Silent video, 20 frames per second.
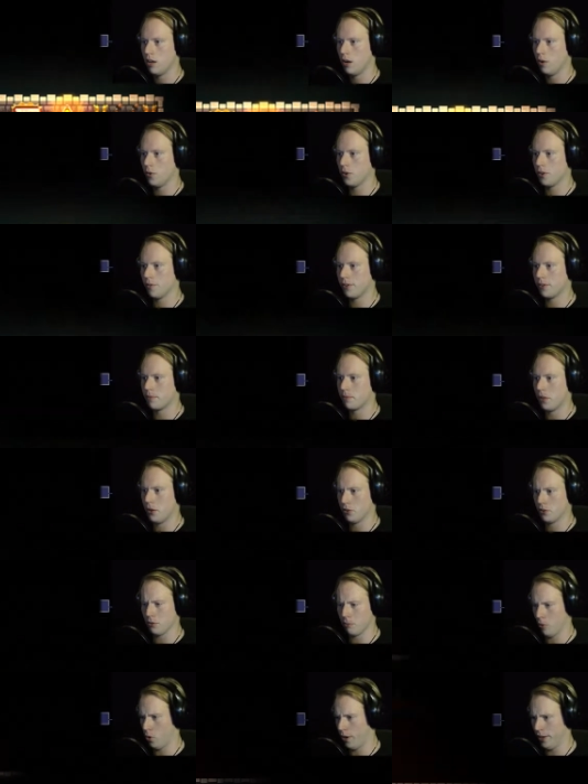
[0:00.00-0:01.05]
I wonder if there's
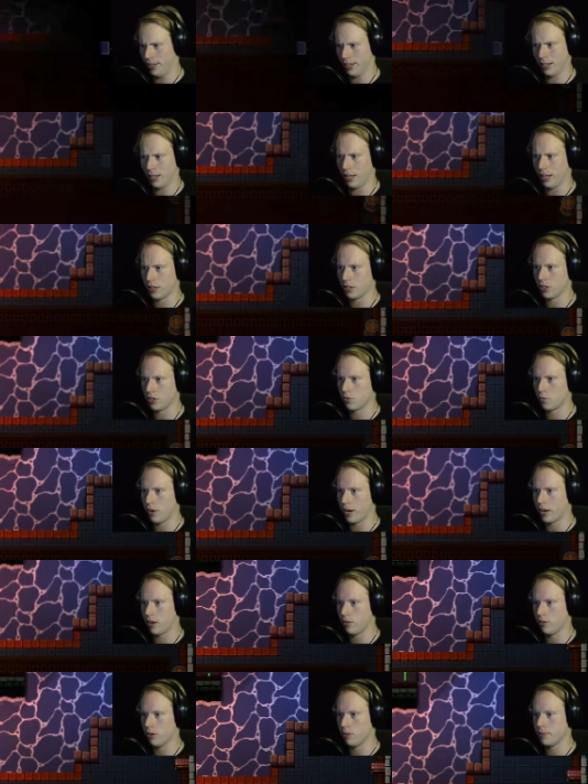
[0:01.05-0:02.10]
a point at, like, just
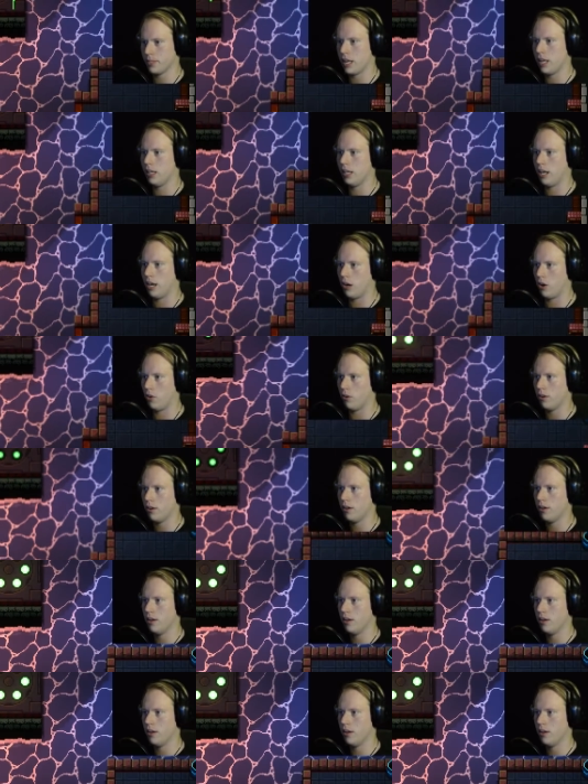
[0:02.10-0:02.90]
wrecking rooms. Hello!